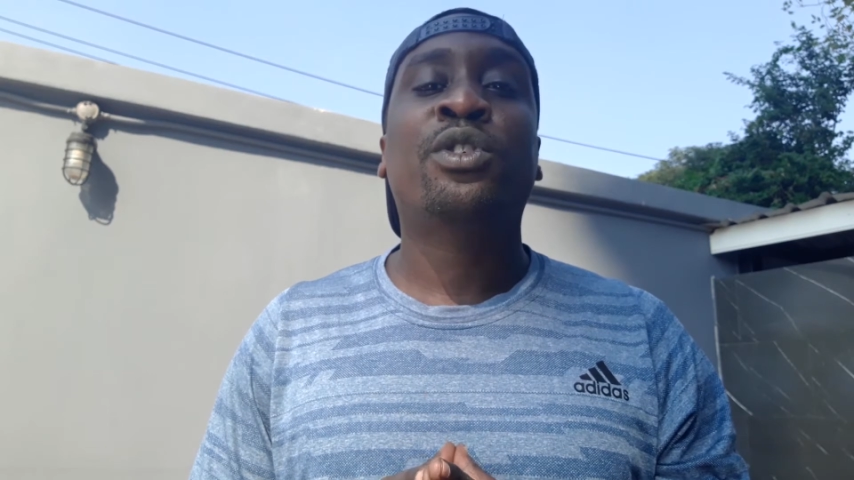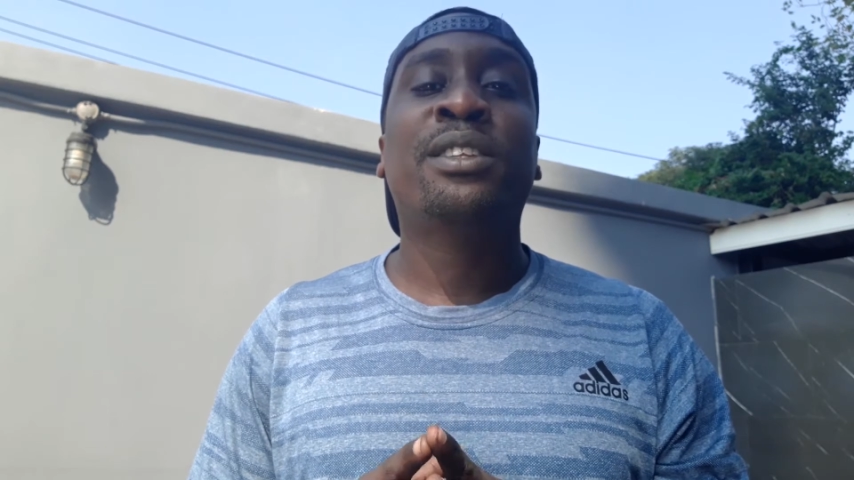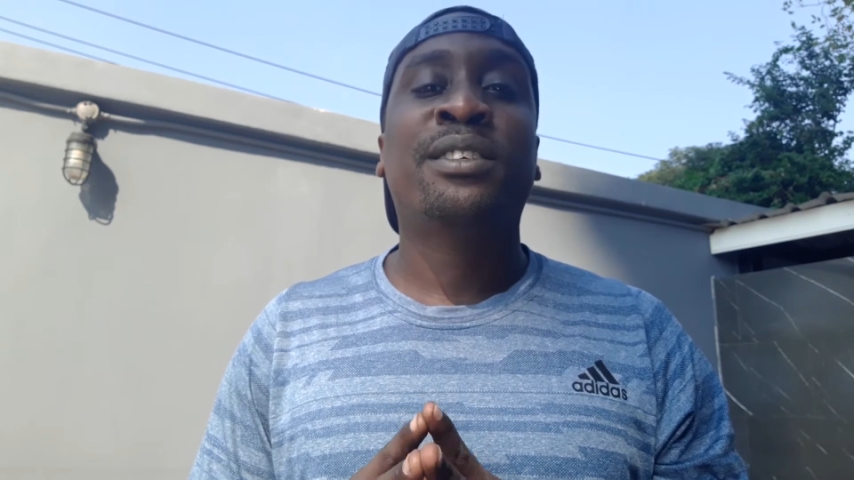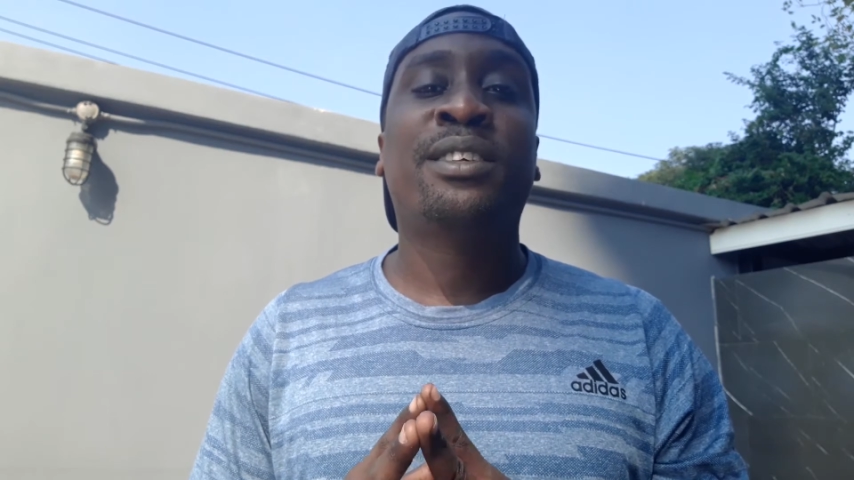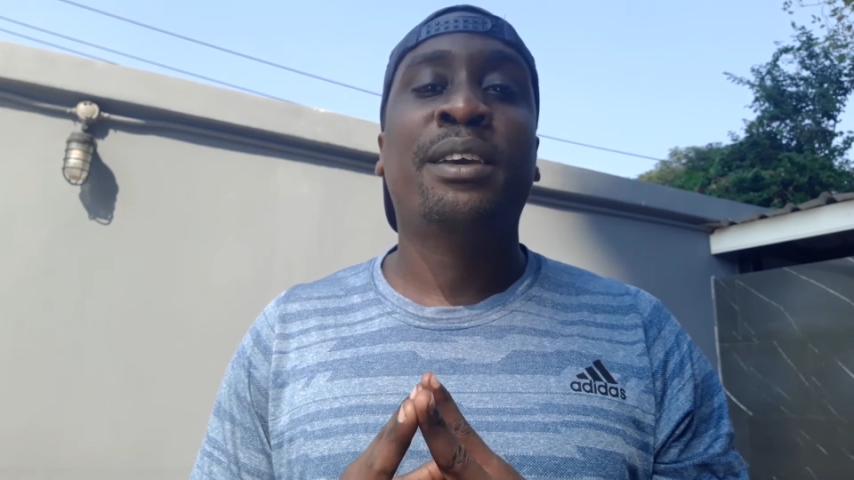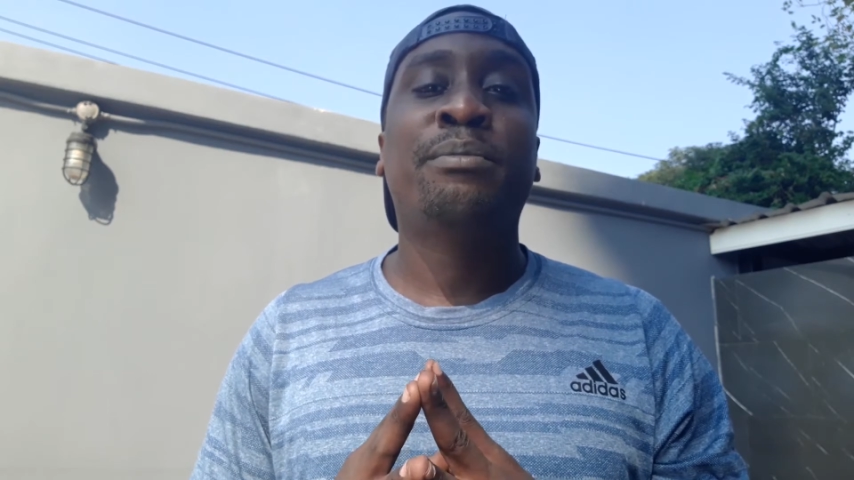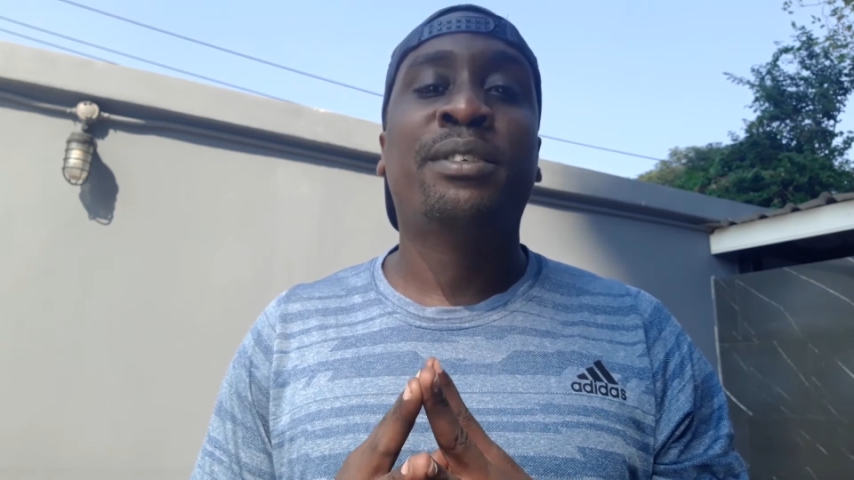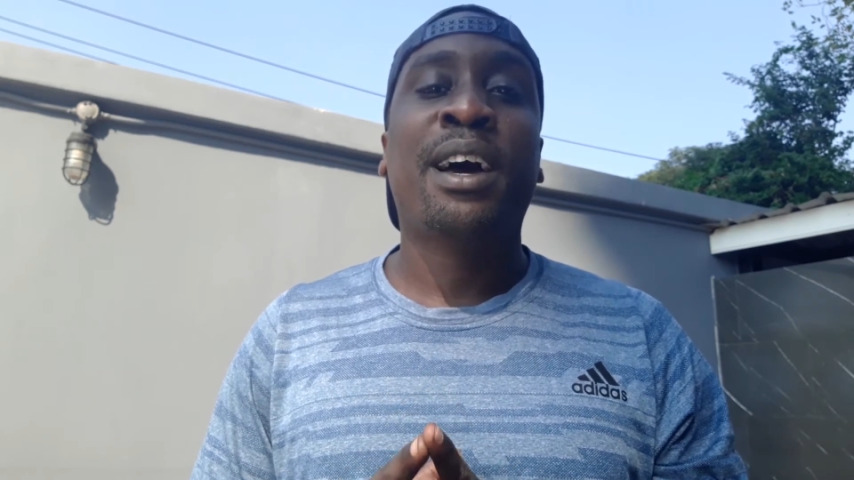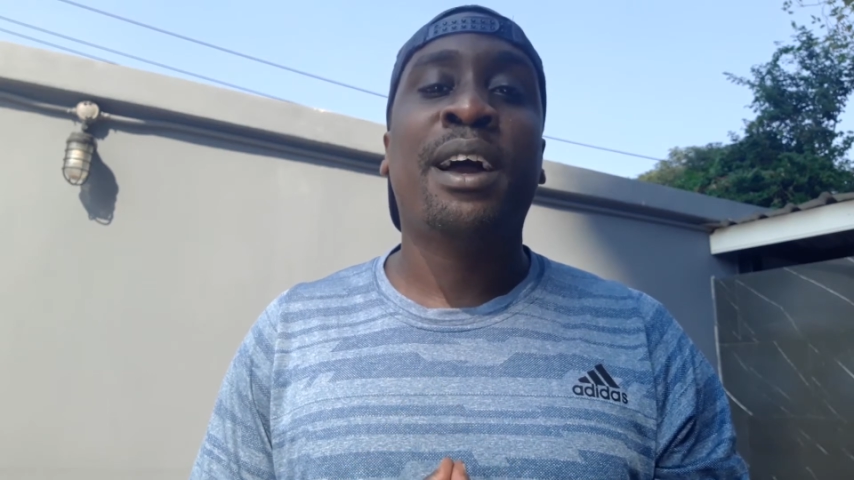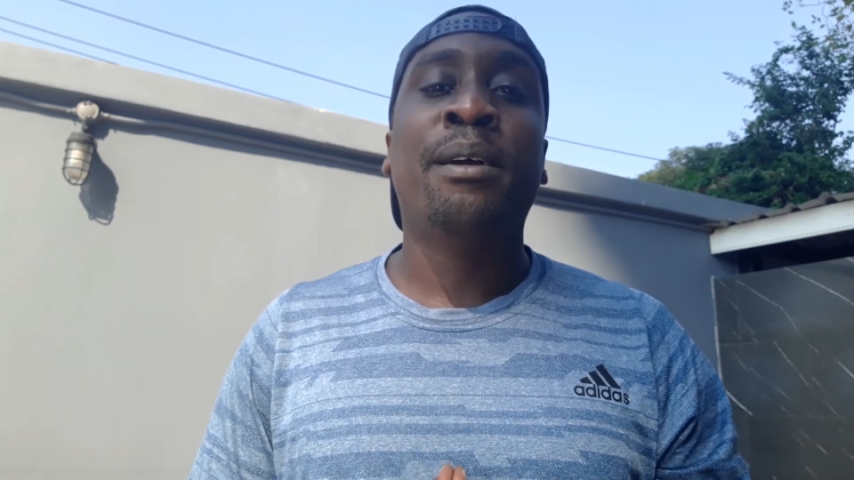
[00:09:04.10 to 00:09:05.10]
at the same
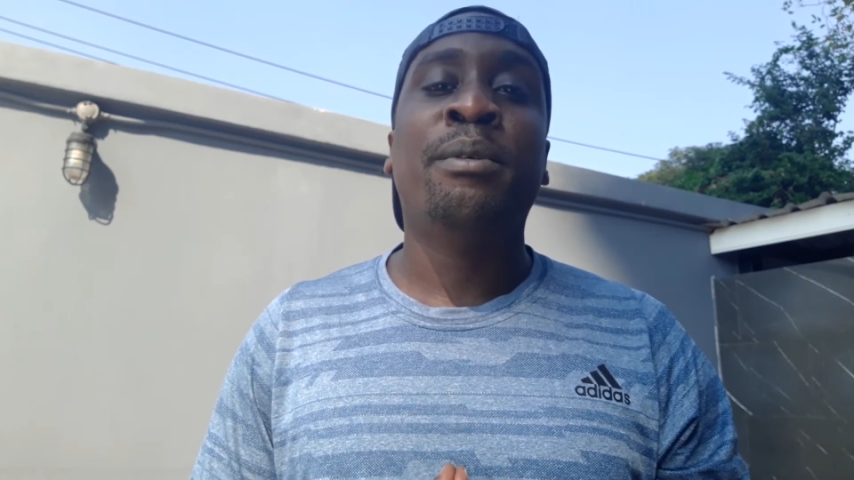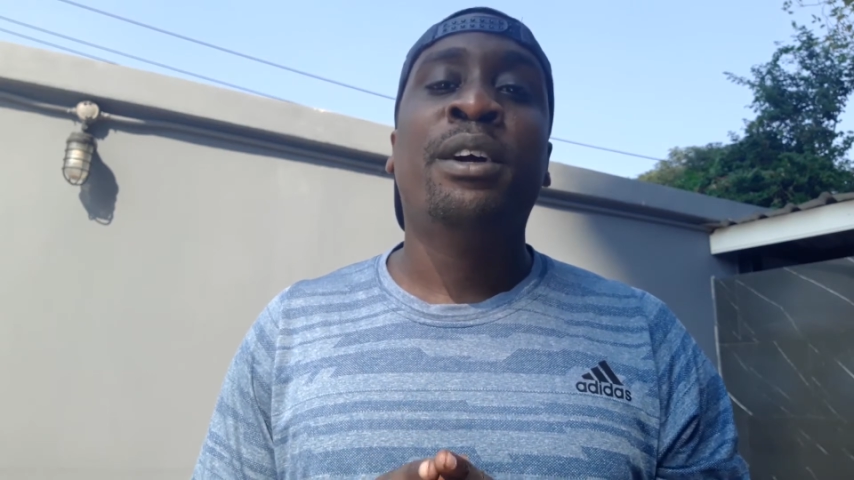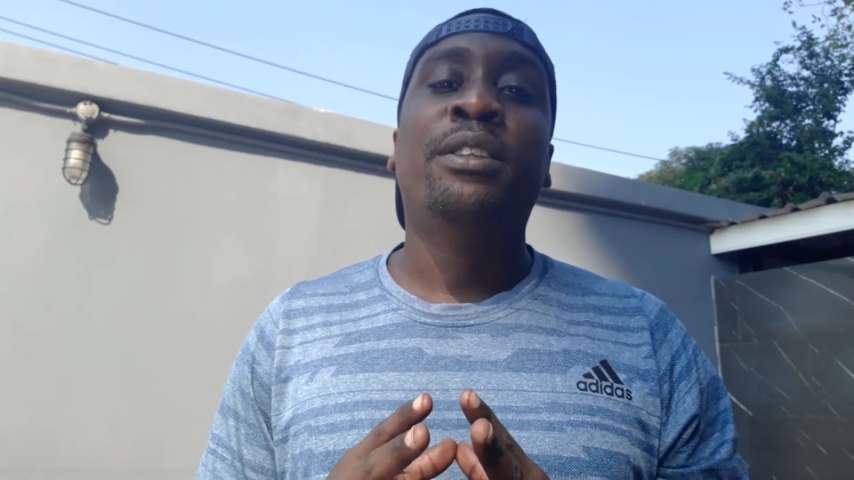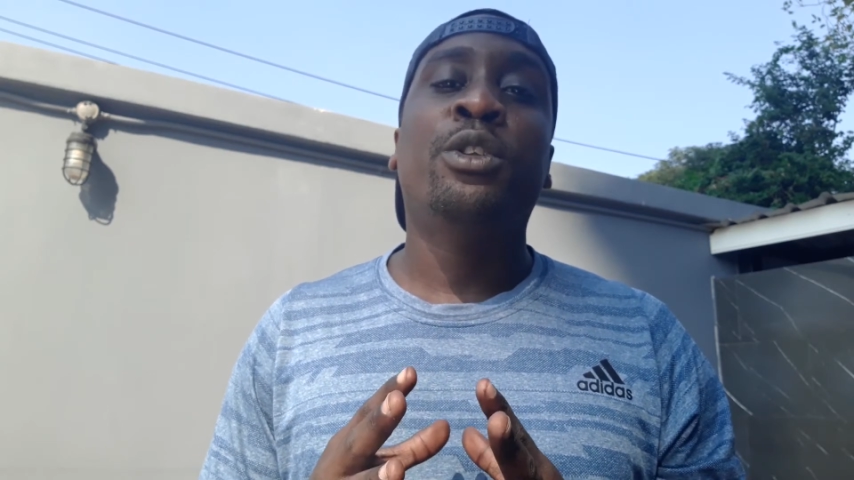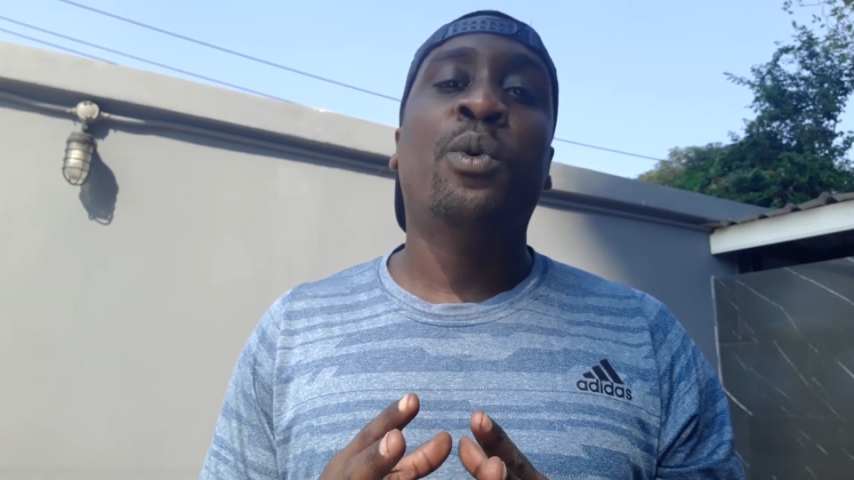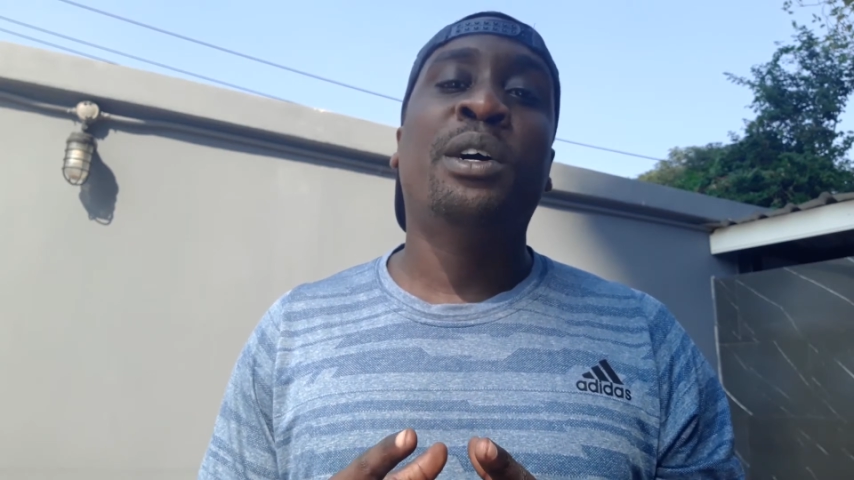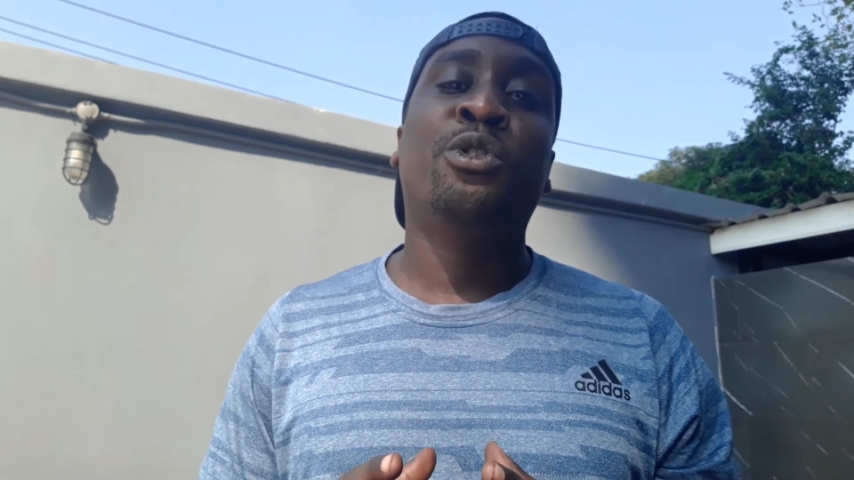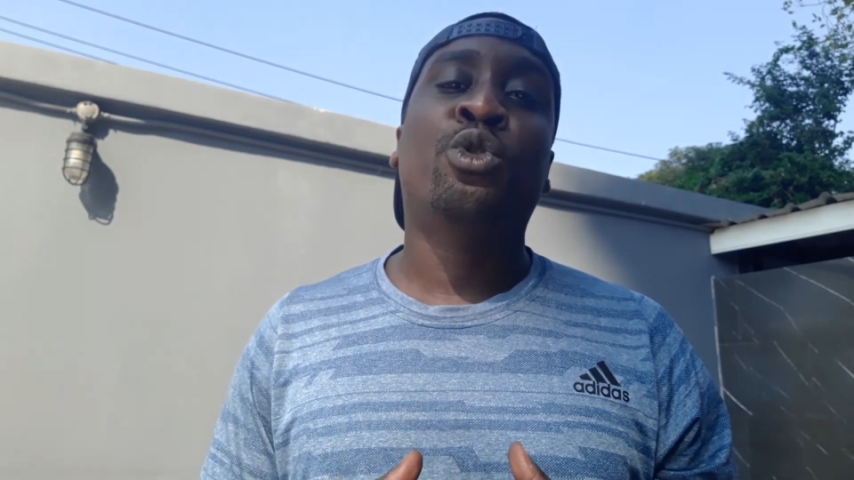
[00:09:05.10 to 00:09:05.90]
time, they don't want